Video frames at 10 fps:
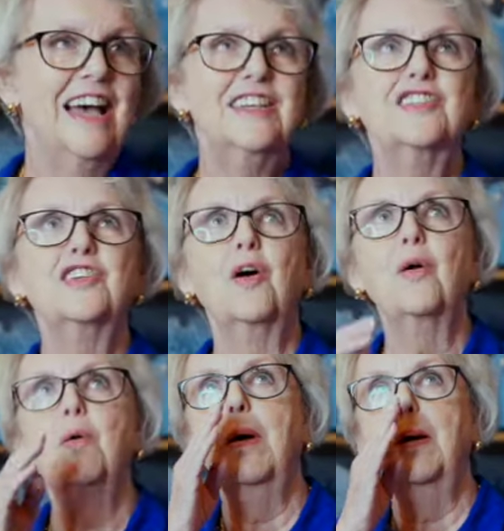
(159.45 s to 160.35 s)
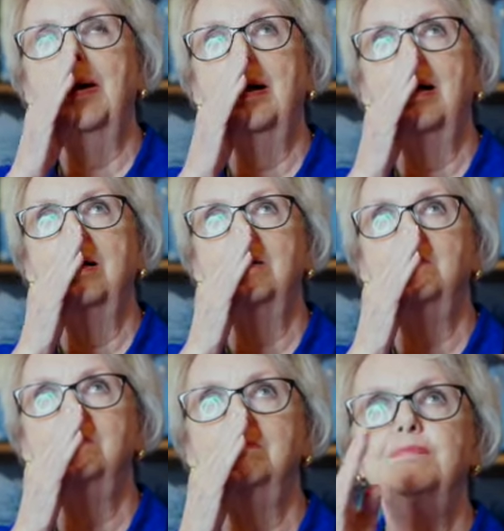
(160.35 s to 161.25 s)
So,
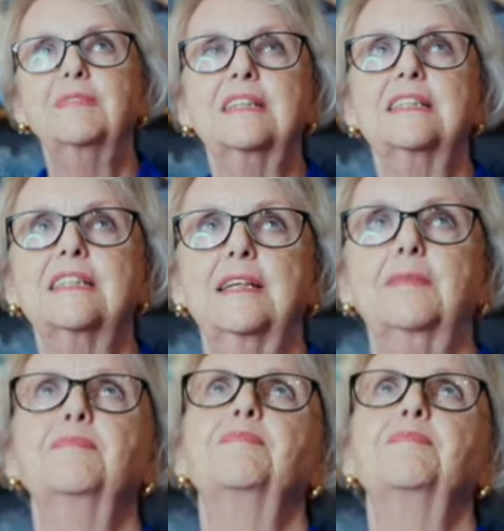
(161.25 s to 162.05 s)
let's see.